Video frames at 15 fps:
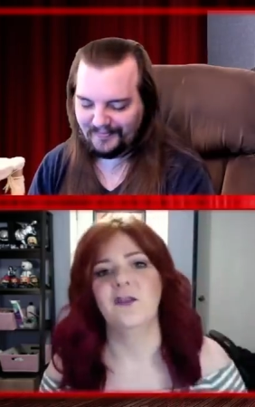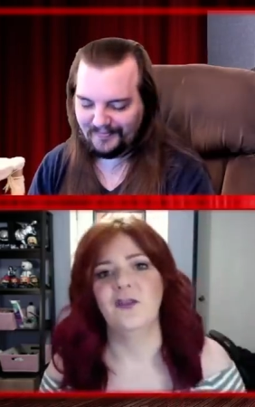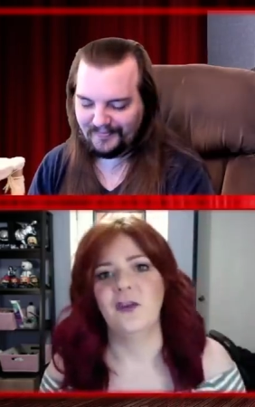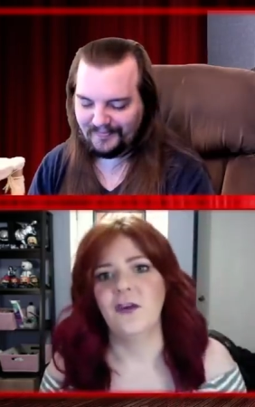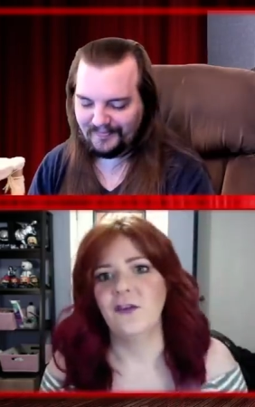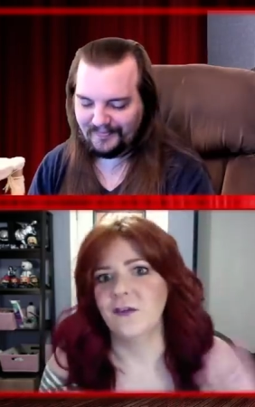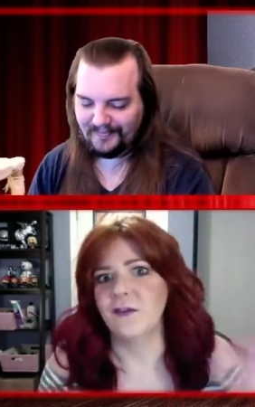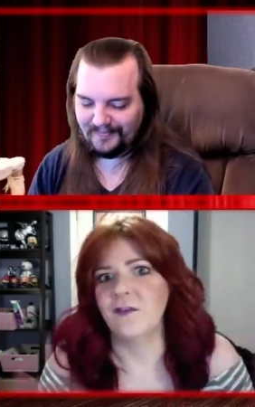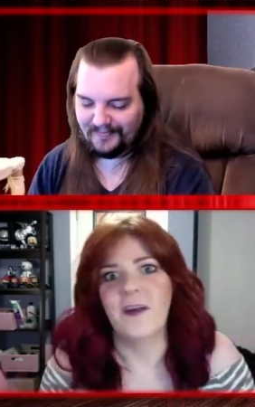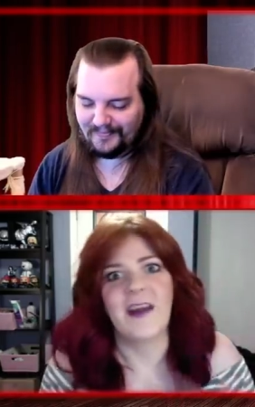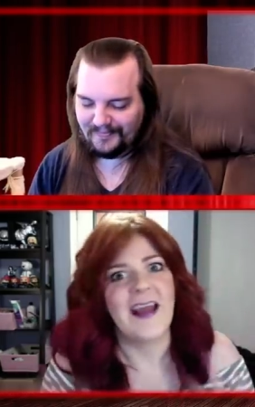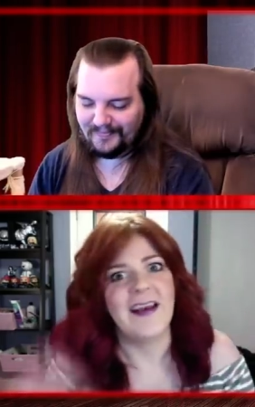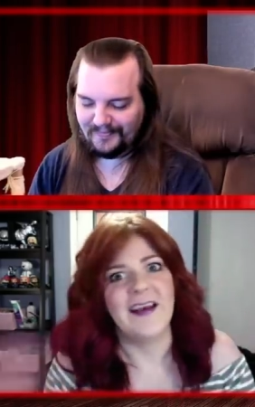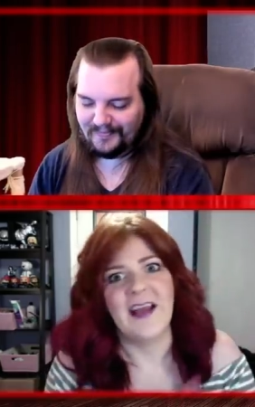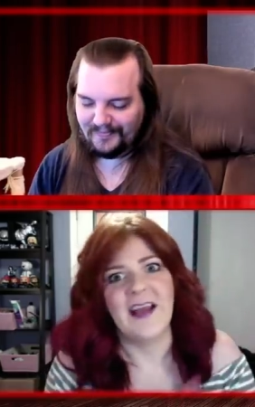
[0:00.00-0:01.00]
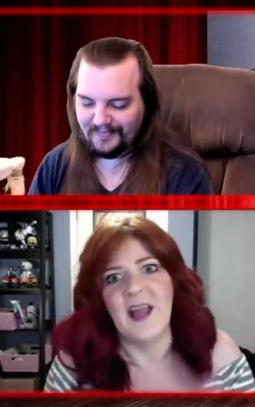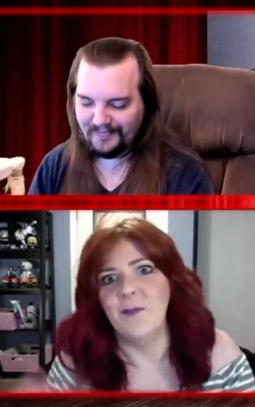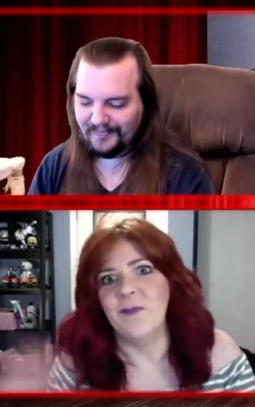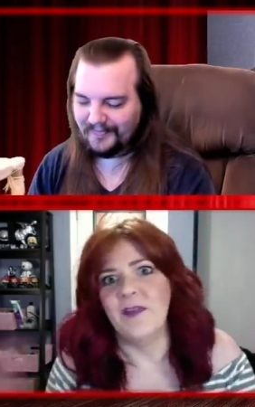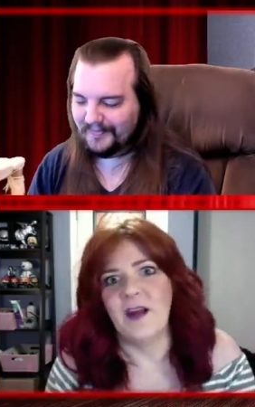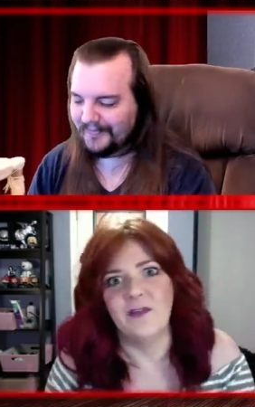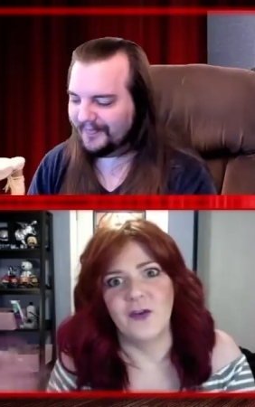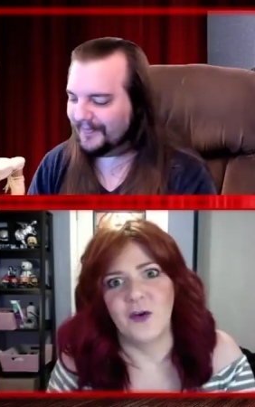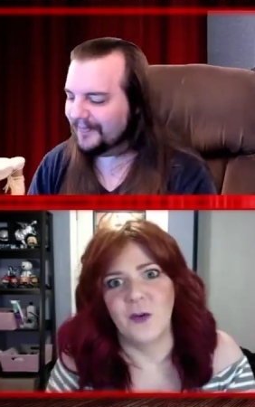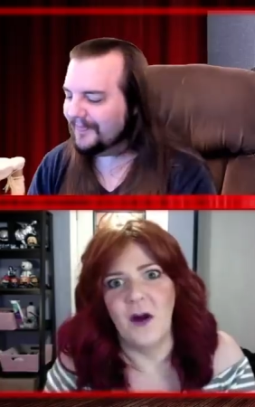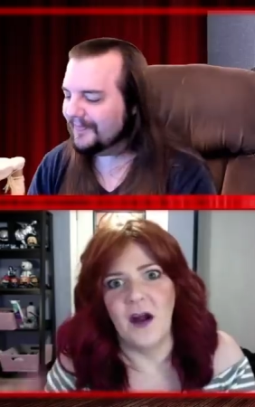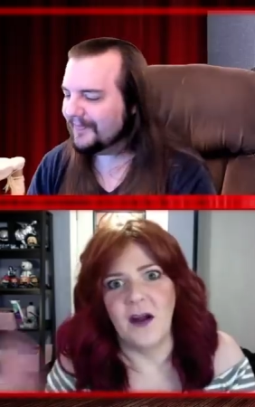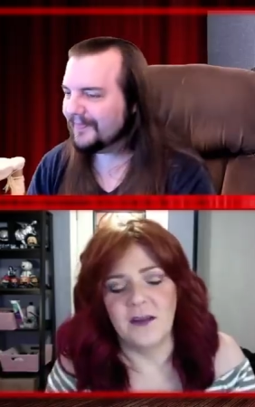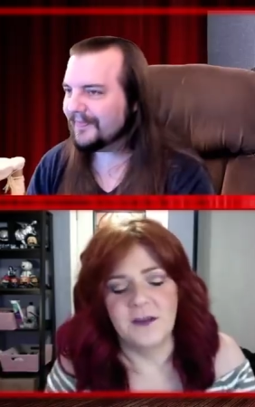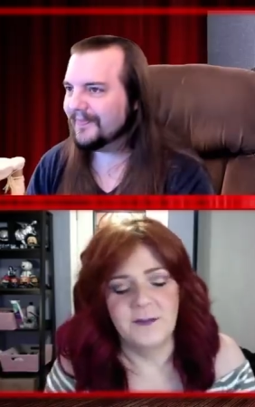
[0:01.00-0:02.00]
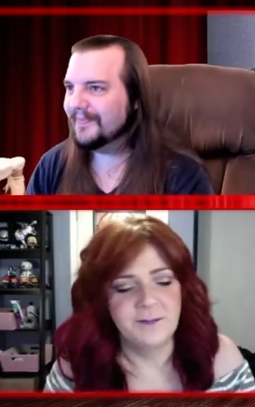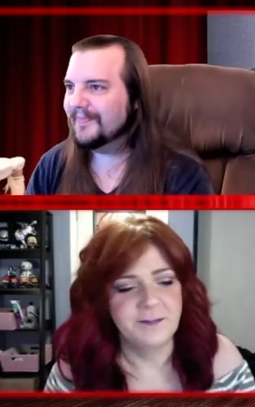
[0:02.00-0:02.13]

Speaker 1: Shelters run out of names after a while.